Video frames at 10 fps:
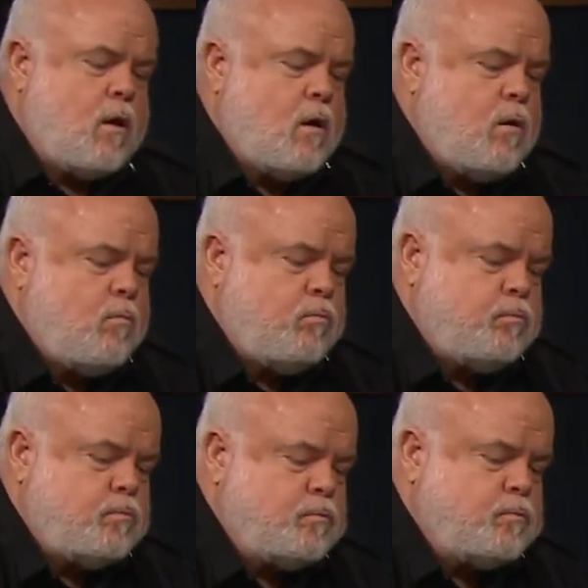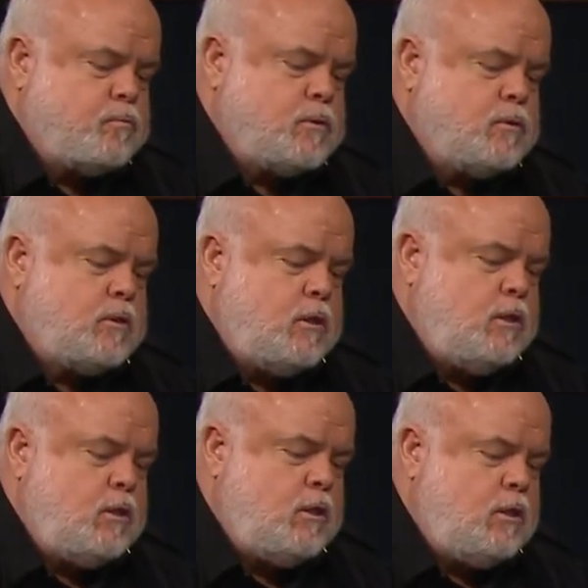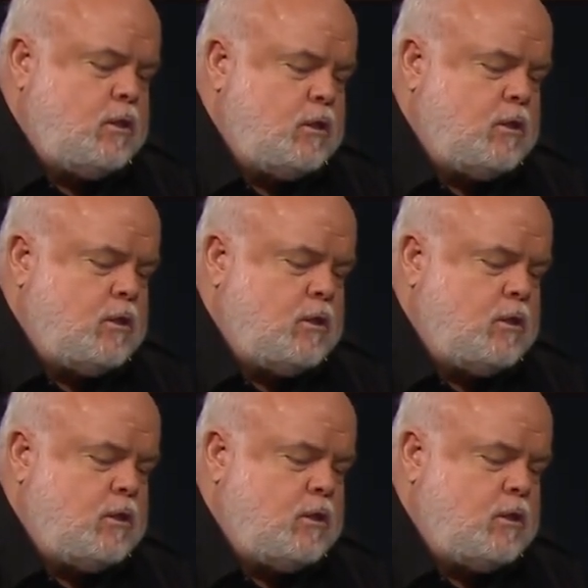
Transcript: um, the,